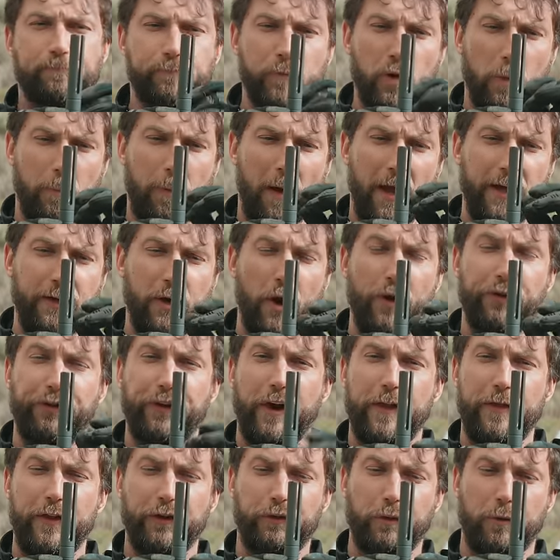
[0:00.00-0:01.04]
You probably noticed it
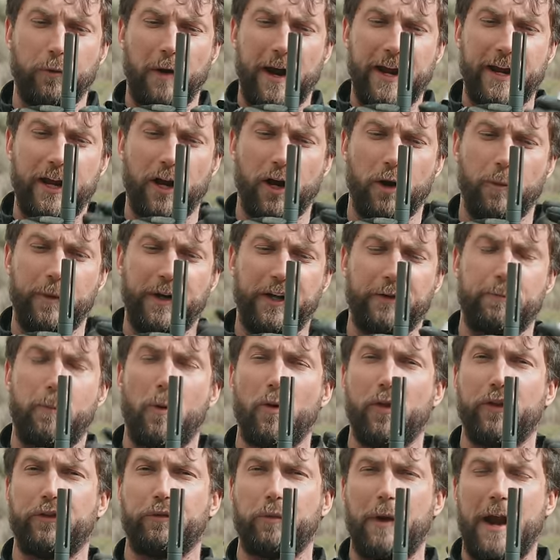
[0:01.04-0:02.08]
on this one right here. We just
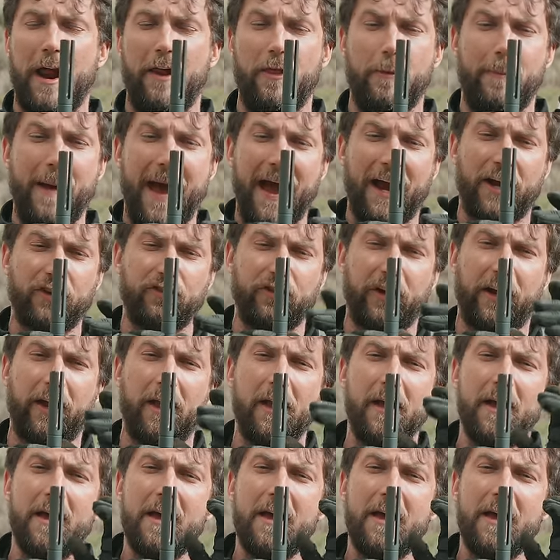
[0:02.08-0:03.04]
pulled this one out of the packaging.